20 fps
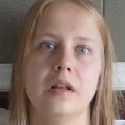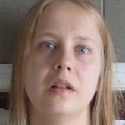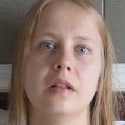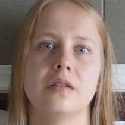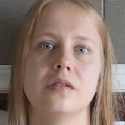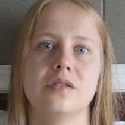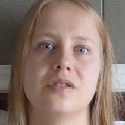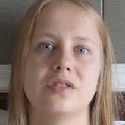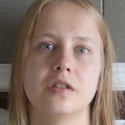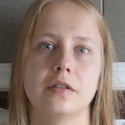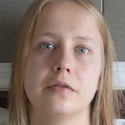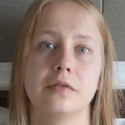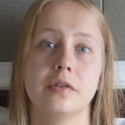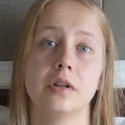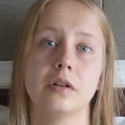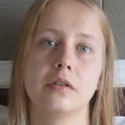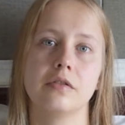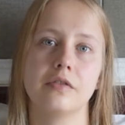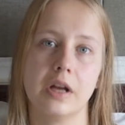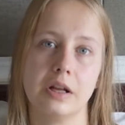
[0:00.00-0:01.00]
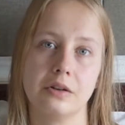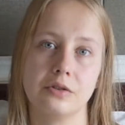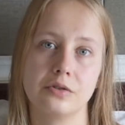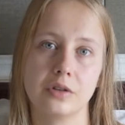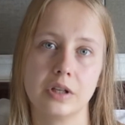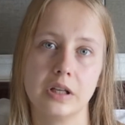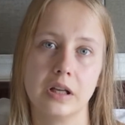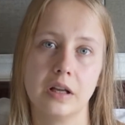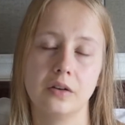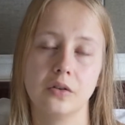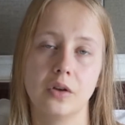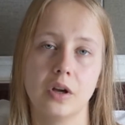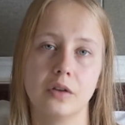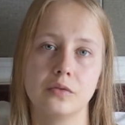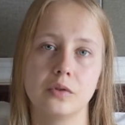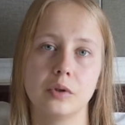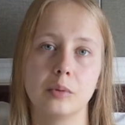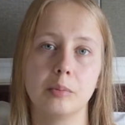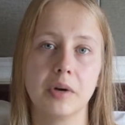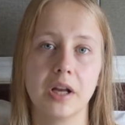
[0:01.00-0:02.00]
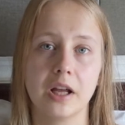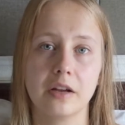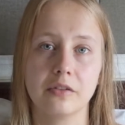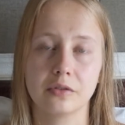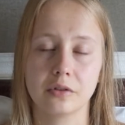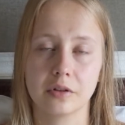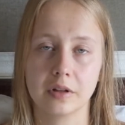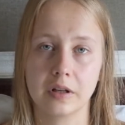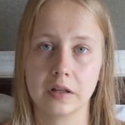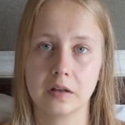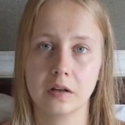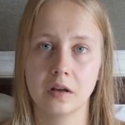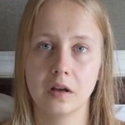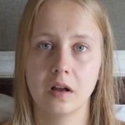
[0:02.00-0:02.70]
the Certificate of Entry, and you have to apply for that